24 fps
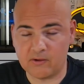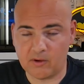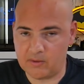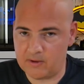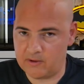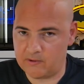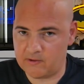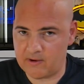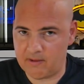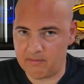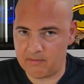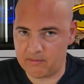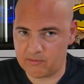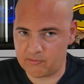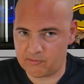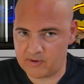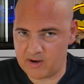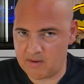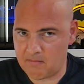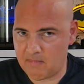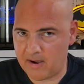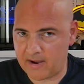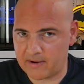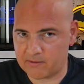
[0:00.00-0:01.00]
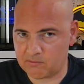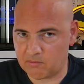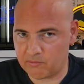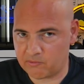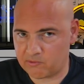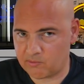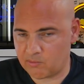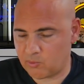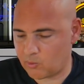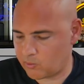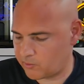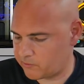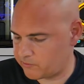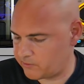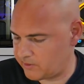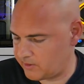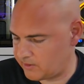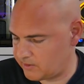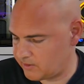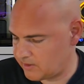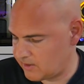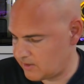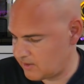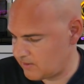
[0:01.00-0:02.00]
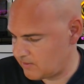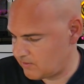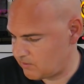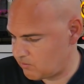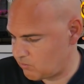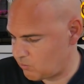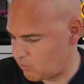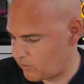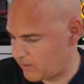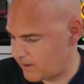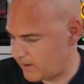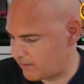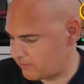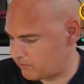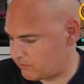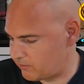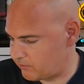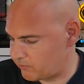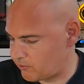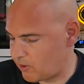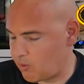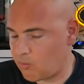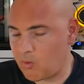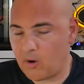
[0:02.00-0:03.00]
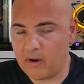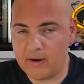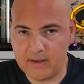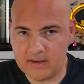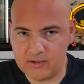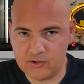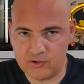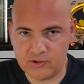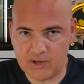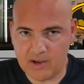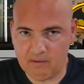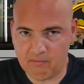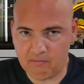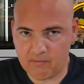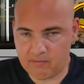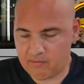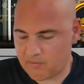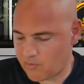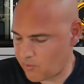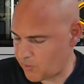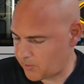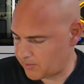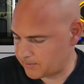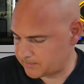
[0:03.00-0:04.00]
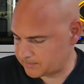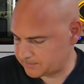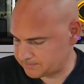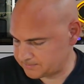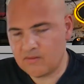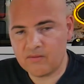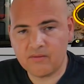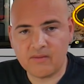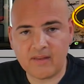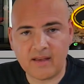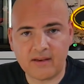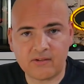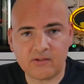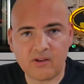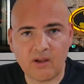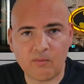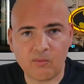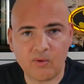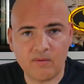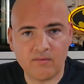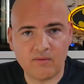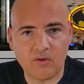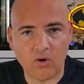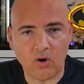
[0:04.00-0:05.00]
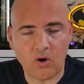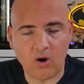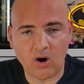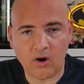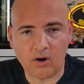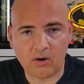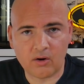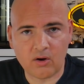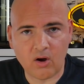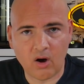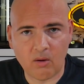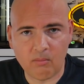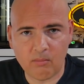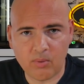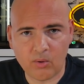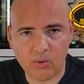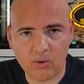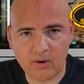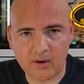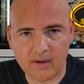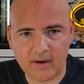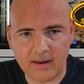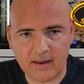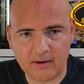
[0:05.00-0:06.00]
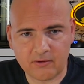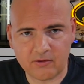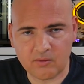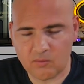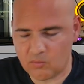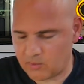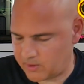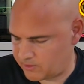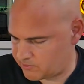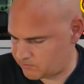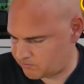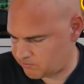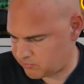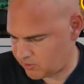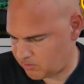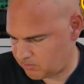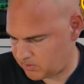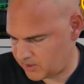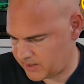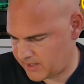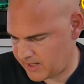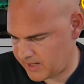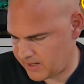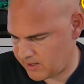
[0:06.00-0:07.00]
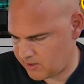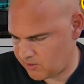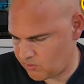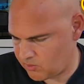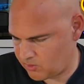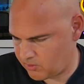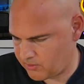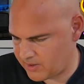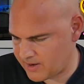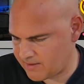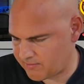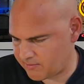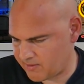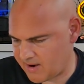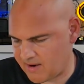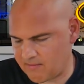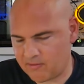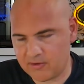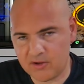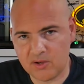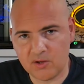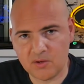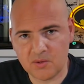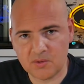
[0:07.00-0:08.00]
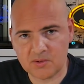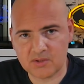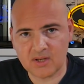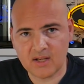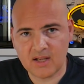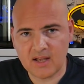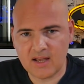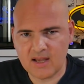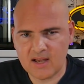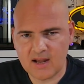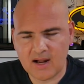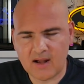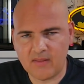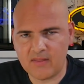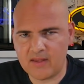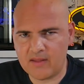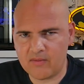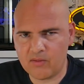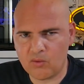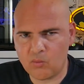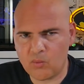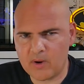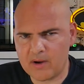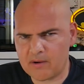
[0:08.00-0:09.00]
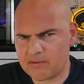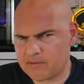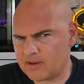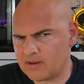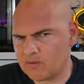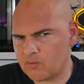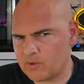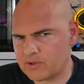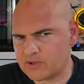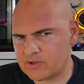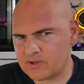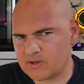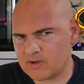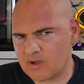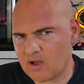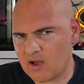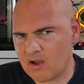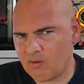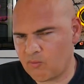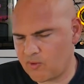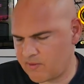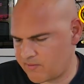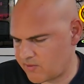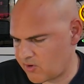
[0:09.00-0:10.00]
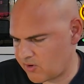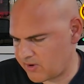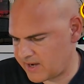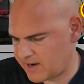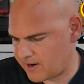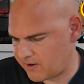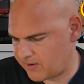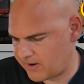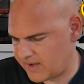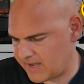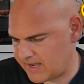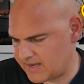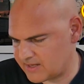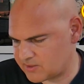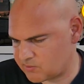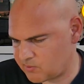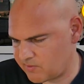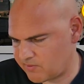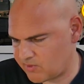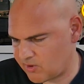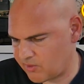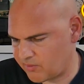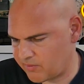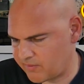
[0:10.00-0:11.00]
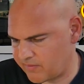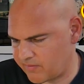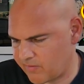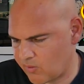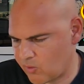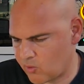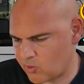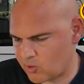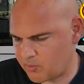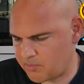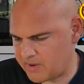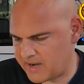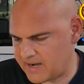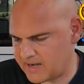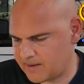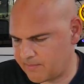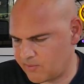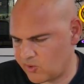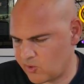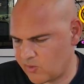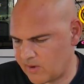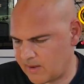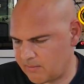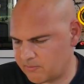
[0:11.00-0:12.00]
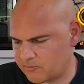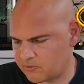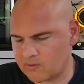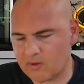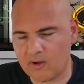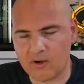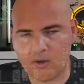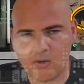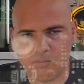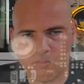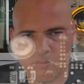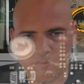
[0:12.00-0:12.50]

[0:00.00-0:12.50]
only Gen 3 maximum supported, whereas the top one is Gen 4. Next up, we've got our COM port connection, which probably you will never ever use. And then the weird thing which uh, we've got here is we've got four PWM style